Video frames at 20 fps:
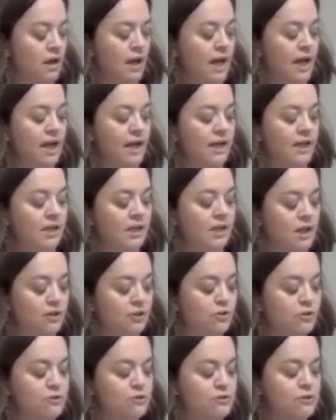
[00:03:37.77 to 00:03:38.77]
And Jan
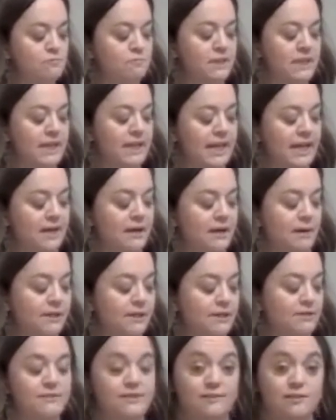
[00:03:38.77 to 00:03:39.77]
Hus began a
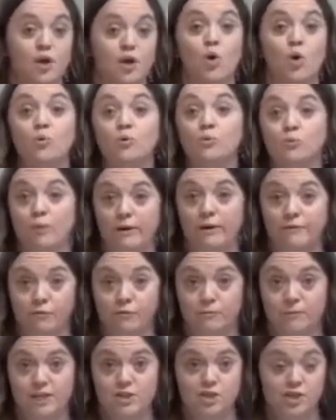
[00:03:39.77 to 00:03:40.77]
bit of his own
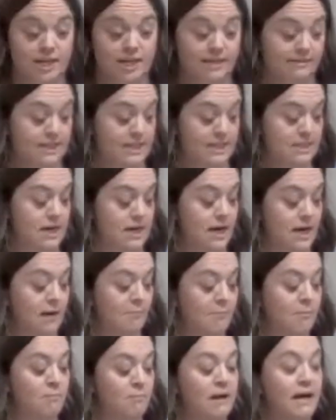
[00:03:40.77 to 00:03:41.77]
Reformation at that
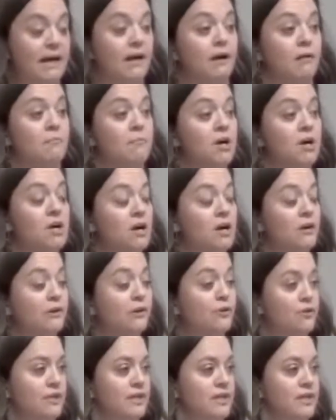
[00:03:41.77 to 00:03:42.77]
time by, among
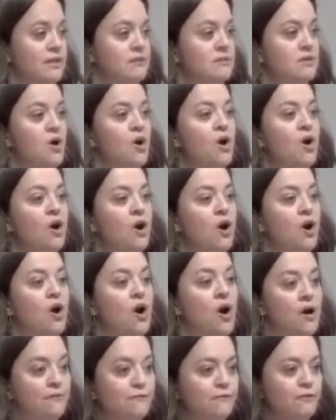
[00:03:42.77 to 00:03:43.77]
other things,
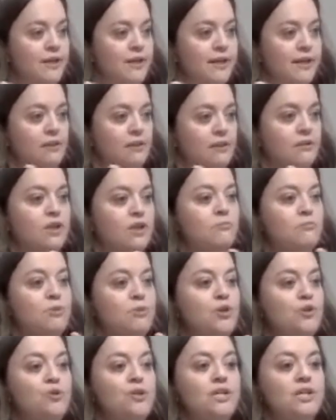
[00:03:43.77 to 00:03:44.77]
offering the
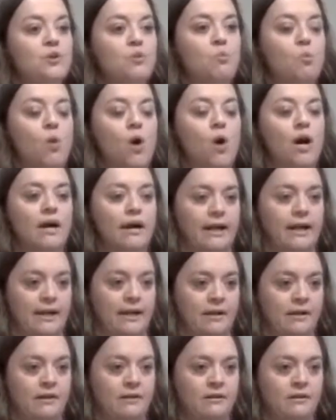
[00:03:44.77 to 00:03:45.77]
communion
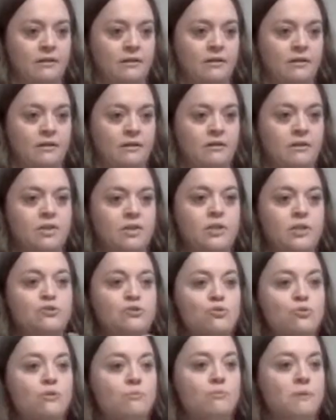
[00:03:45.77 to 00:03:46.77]
wine
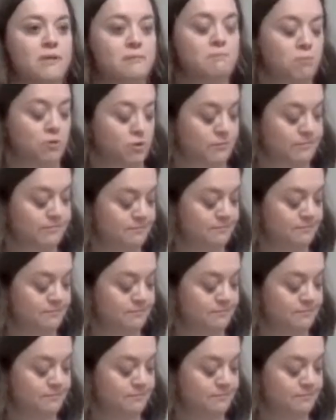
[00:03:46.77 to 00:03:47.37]
to the people